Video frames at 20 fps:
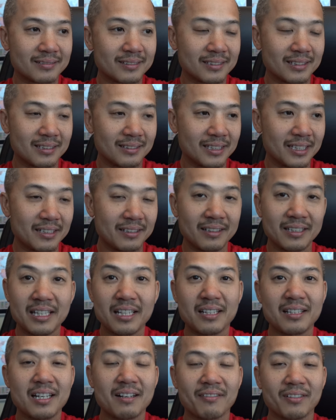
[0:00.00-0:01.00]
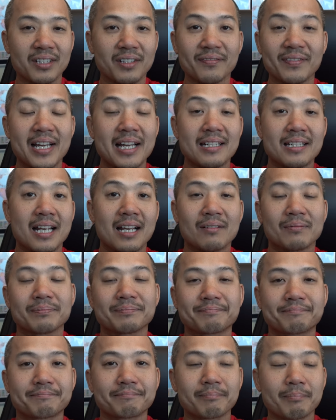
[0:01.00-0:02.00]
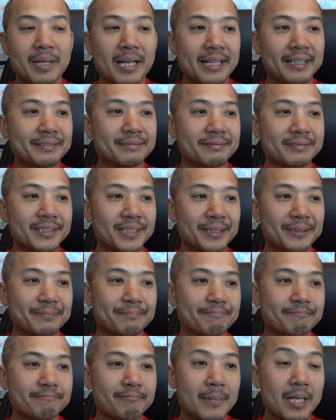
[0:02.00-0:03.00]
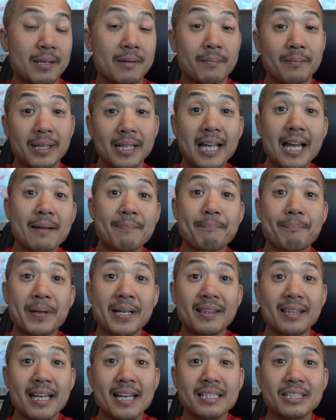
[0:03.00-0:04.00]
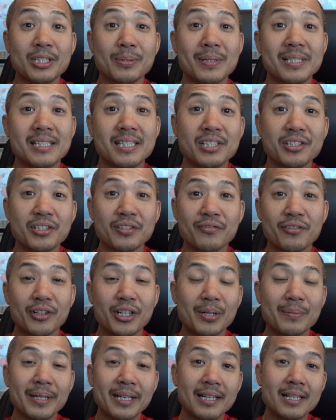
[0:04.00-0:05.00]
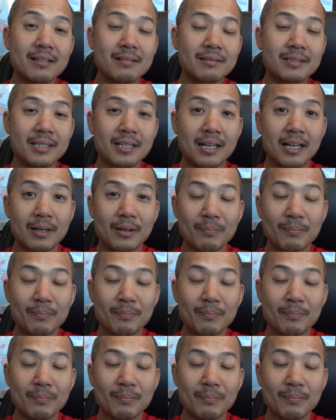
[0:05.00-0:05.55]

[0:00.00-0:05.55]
that down, man. So but yeah, big thanks to my sister for coming out.